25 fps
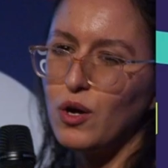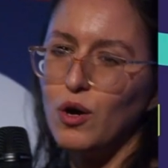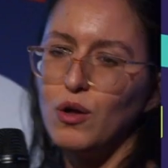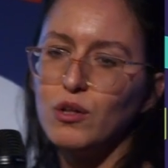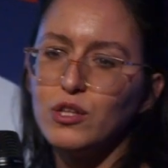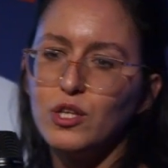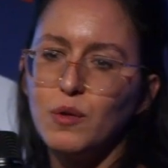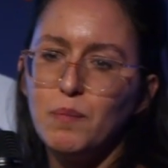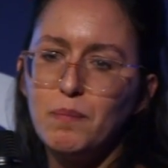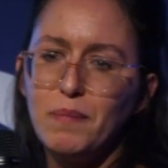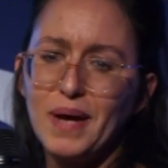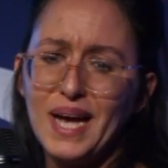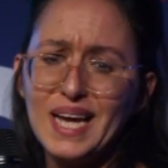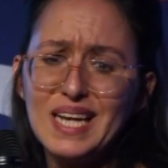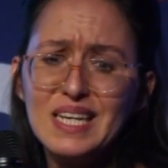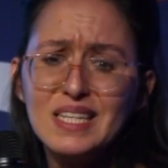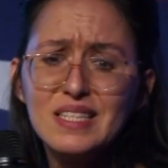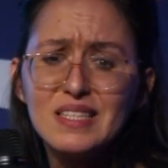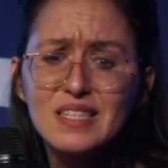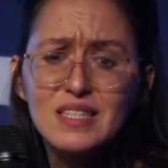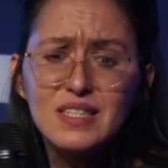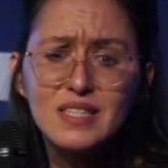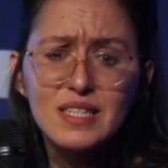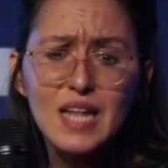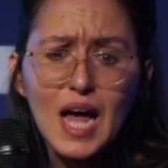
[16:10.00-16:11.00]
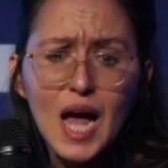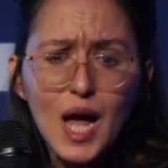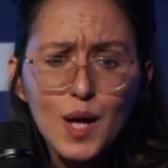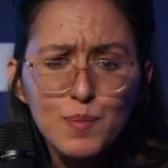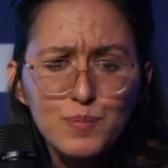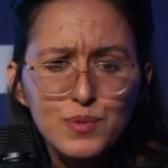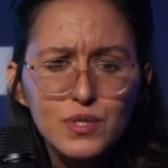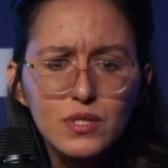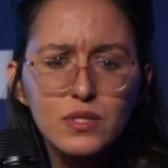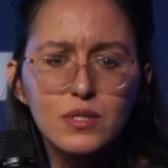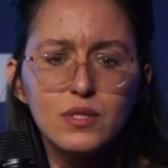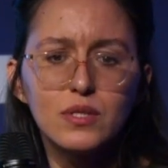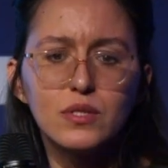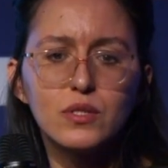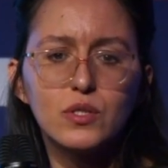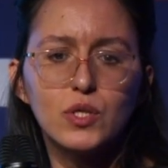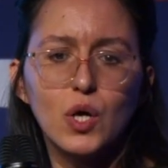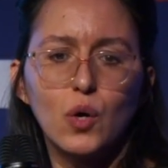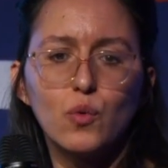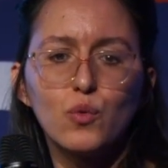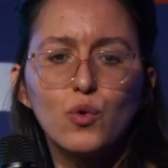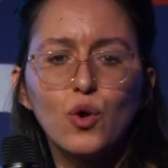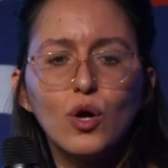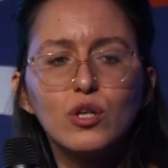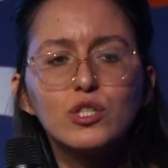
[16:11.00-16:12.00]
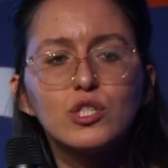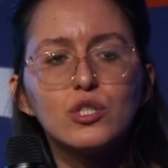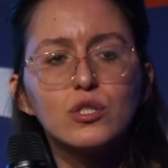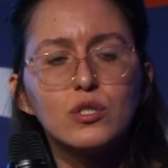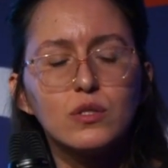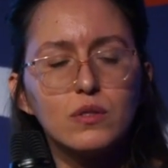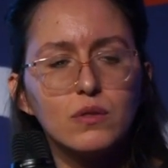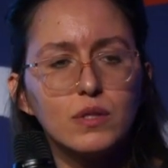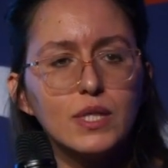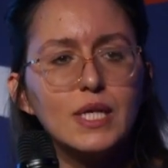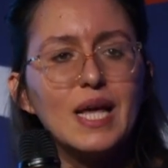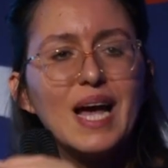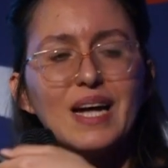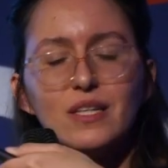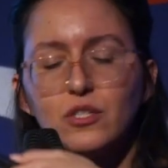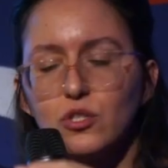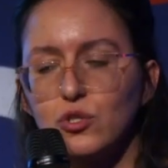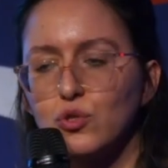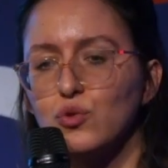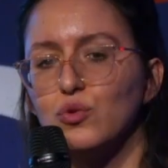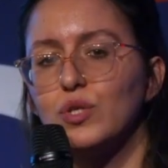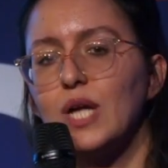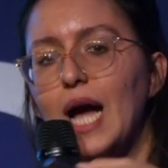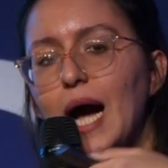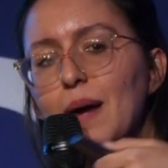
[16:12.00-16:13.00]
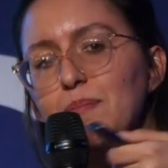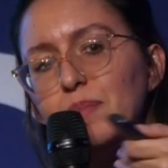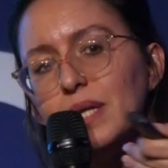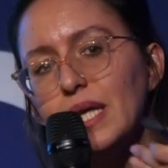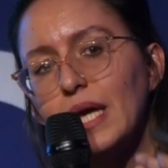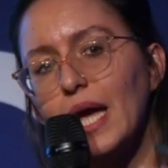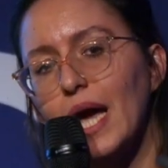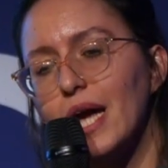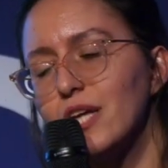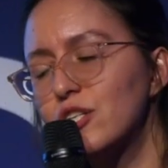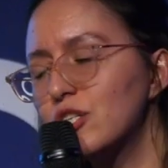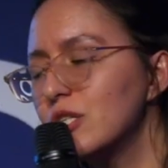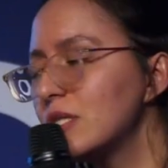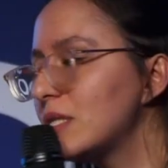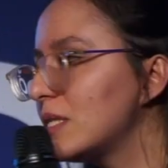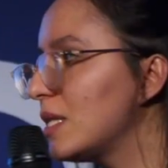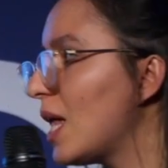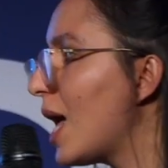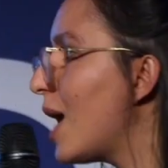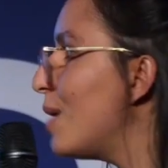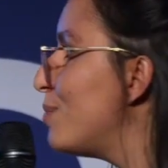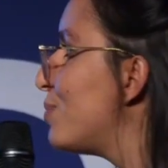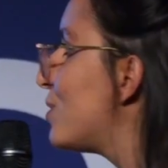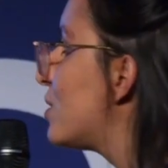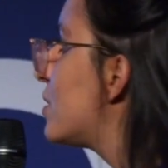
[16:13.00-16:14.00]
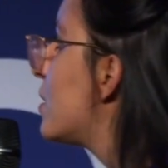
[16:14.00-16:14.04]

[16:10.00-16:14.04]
the base snaps, so not yet to the application snaps.